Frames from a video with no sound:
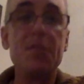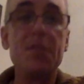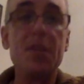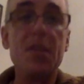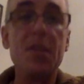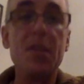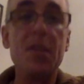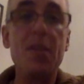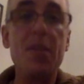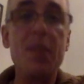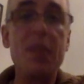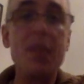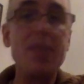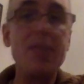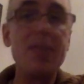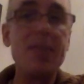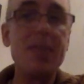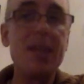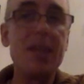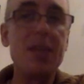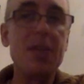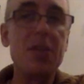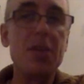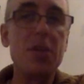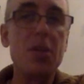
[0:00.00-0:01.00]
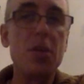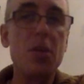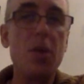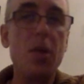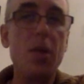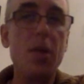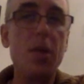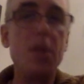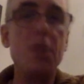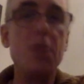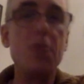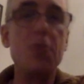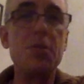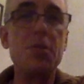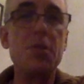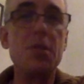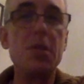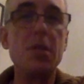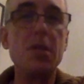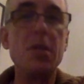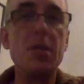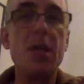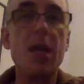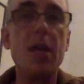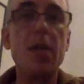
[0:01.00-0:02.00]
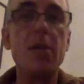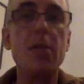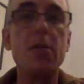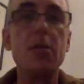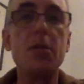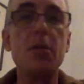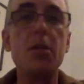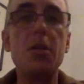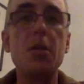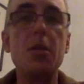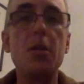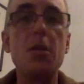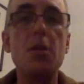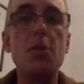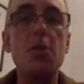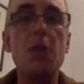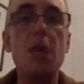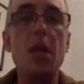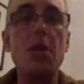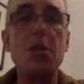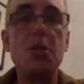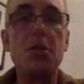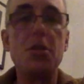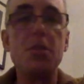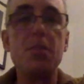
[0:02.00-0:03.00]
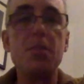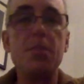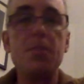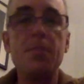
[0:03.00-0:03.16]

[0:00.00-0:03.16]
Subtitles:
And the bass is actually quite interesting. Take a look at the notation.